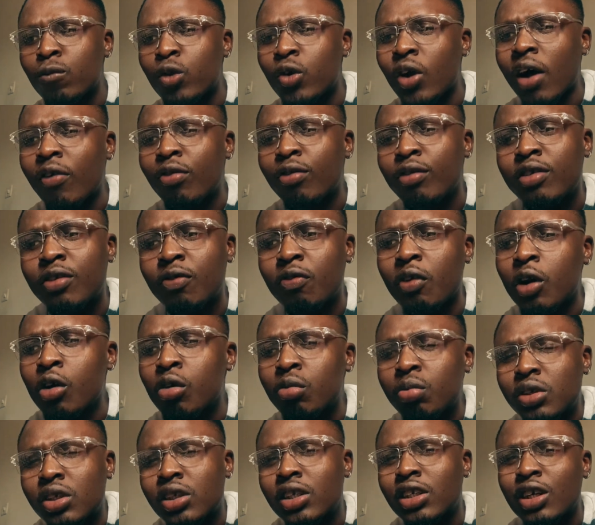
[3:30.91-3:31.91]
You have to
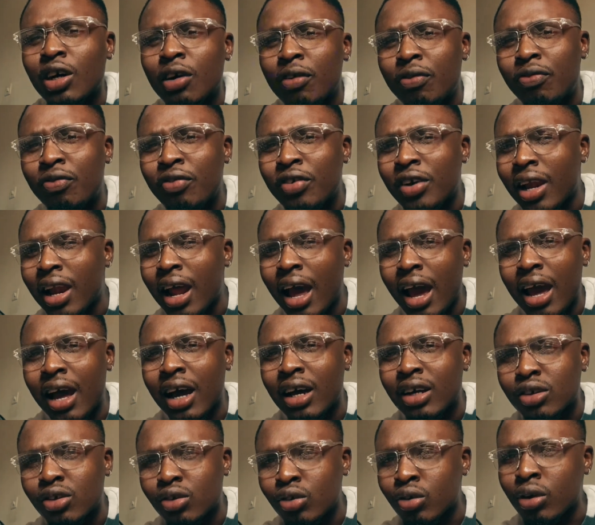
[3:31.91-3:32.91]
develop
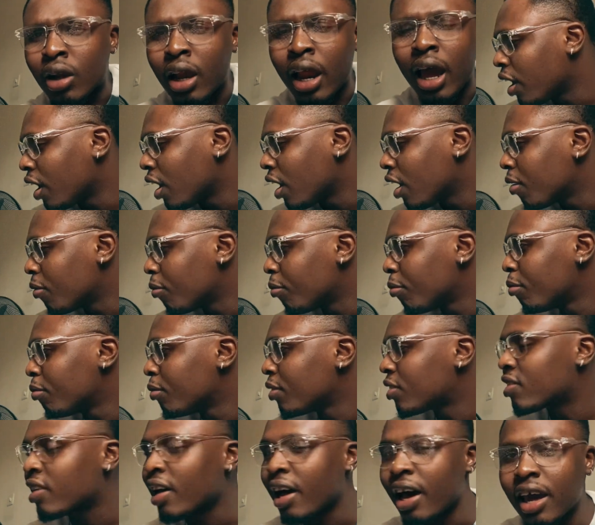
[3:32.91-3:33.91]
self-reliance on, like,
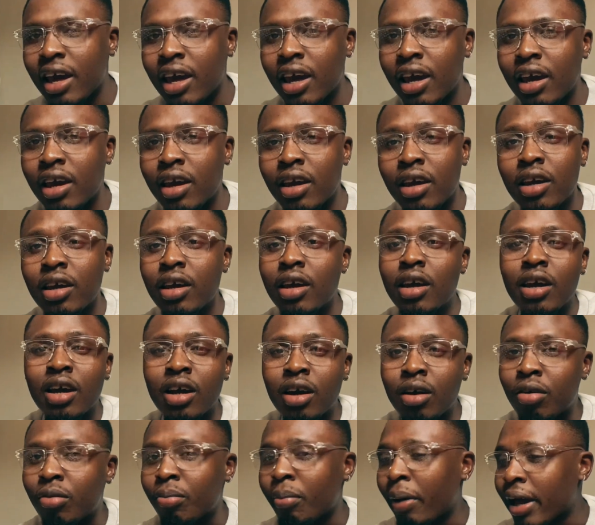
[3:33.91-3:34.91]
Mr. A
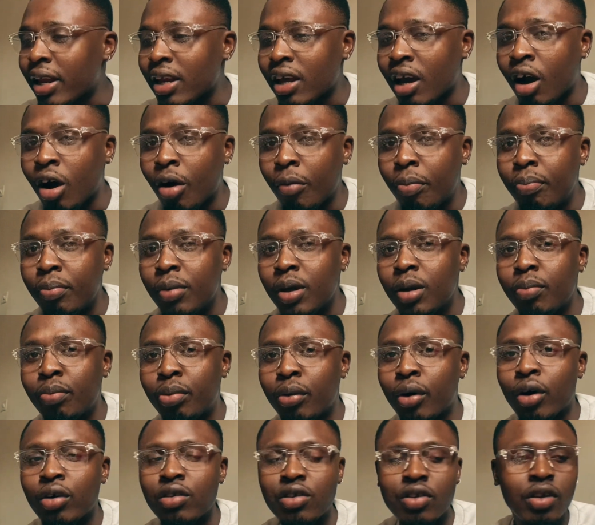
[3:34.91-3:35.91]
might help me,
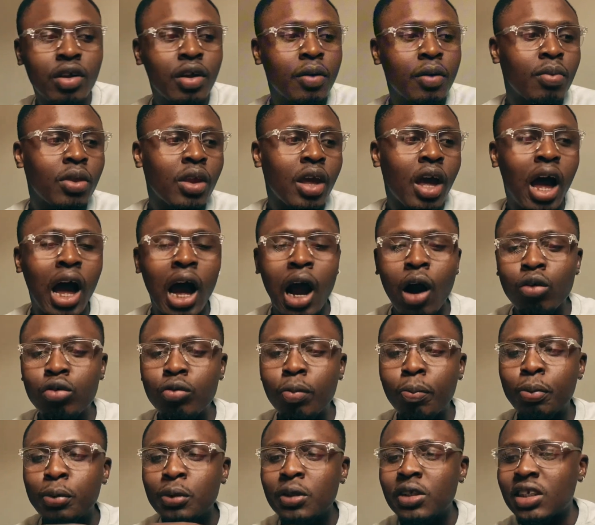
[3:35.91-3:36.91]
but I
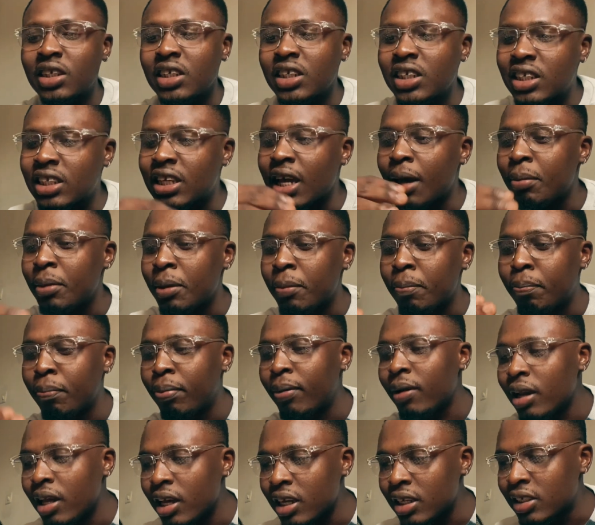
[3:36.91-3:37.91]
would put system in
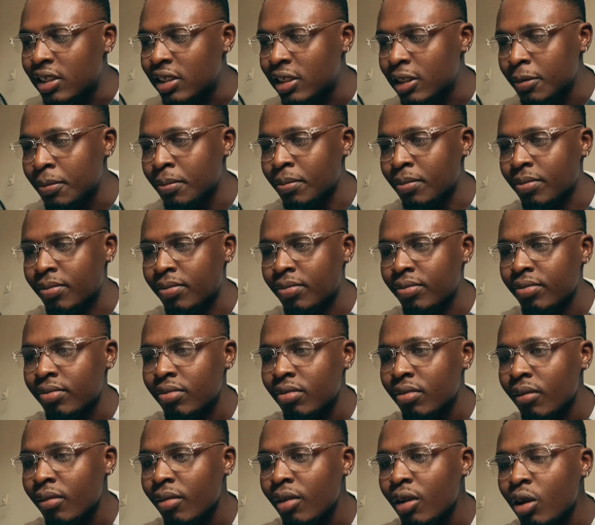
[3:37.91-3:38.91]
place
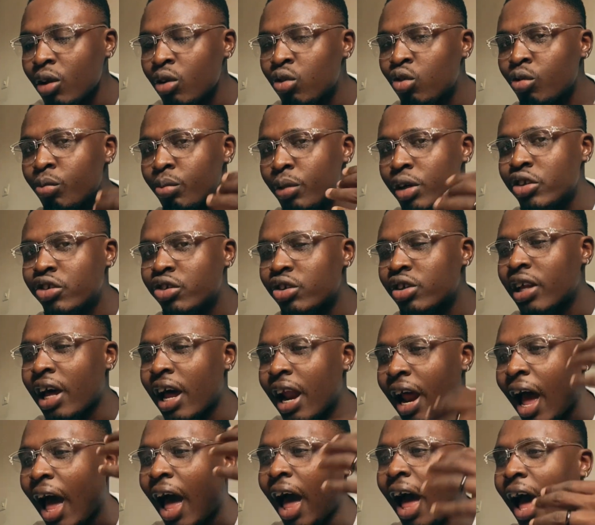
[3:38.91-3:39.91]
to make sure
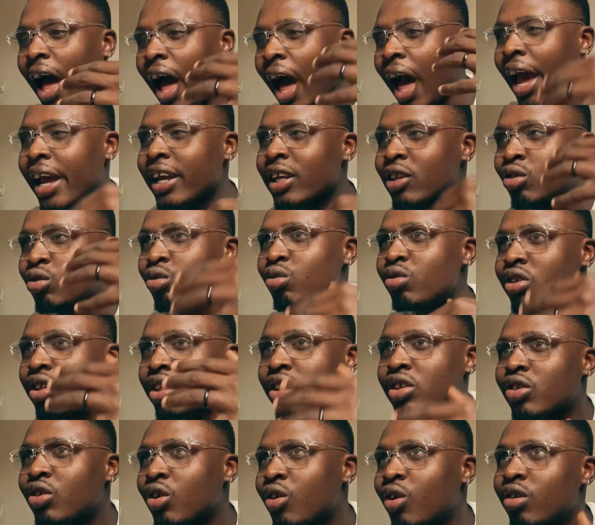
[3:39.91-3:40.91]
that I do
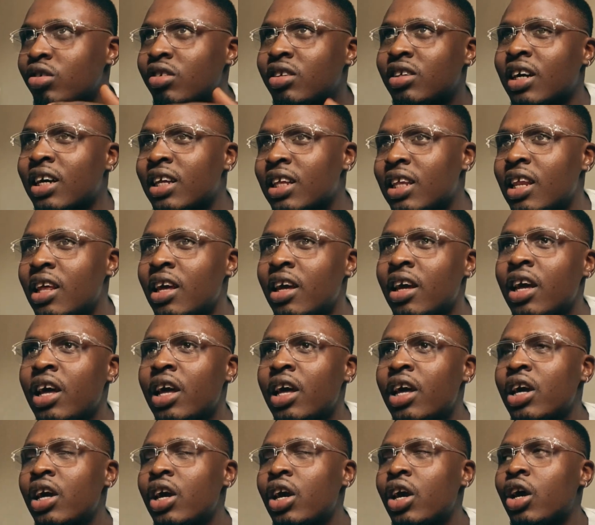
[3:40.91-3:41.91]
this constantly
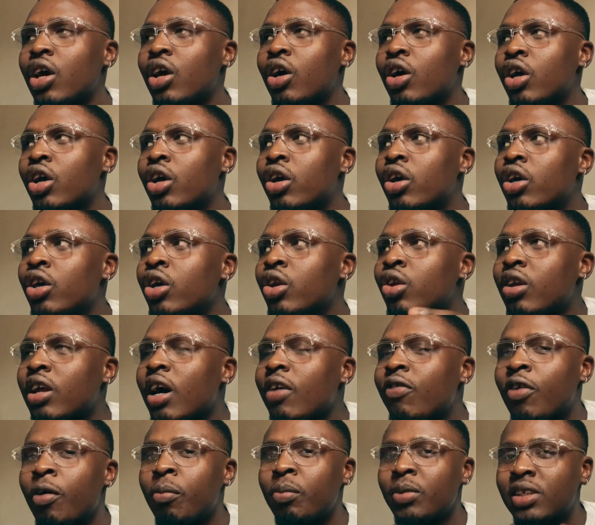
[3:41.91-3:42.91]
in order
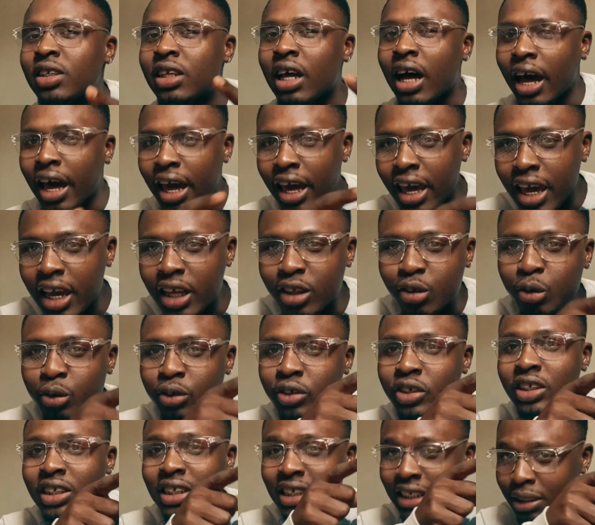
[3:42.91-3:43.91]
for Mr. A to
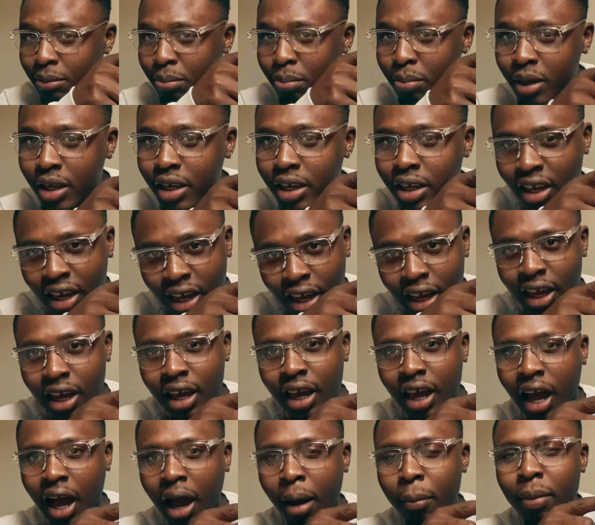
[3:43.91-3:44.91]
see me
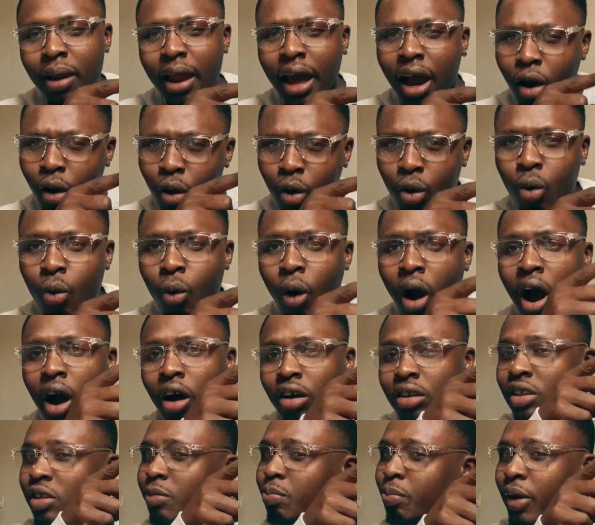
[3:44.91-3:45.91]
and be like, oh wow,
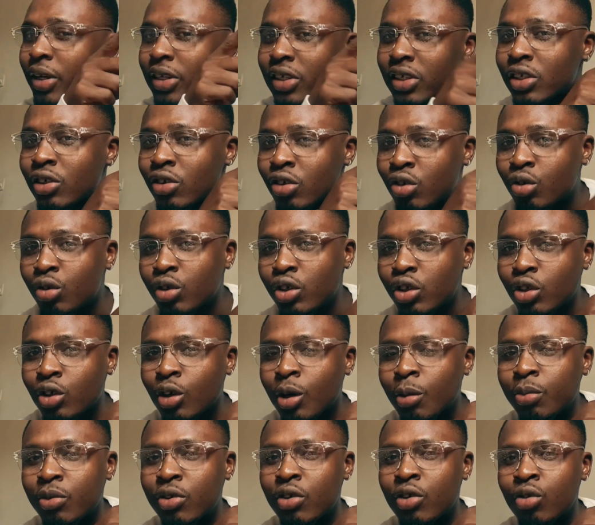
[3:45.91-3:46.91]
this person is doing
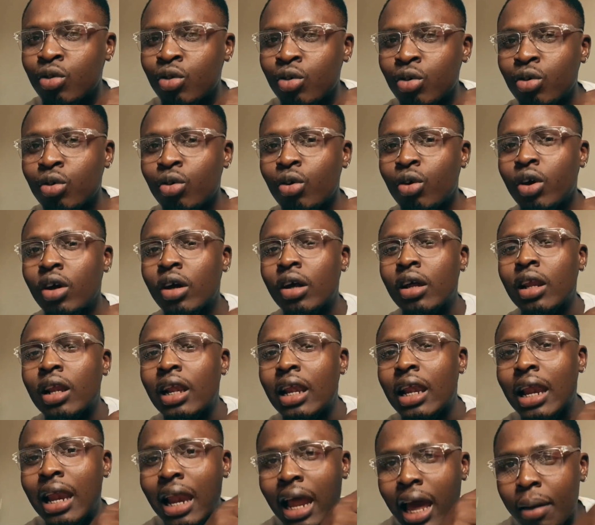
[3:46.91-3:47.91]
something,
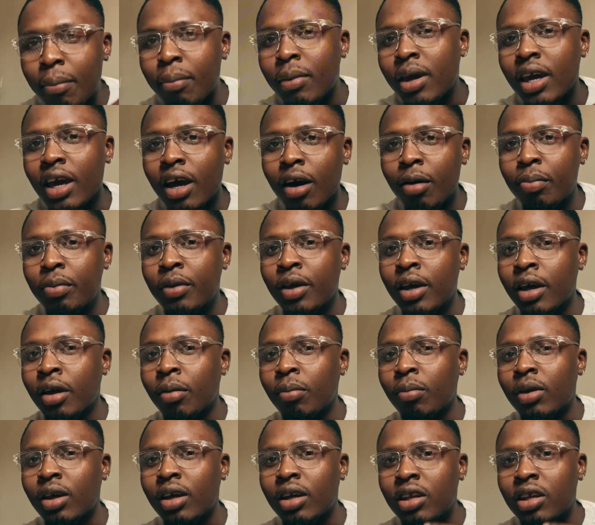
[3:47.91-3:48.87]
let me help them.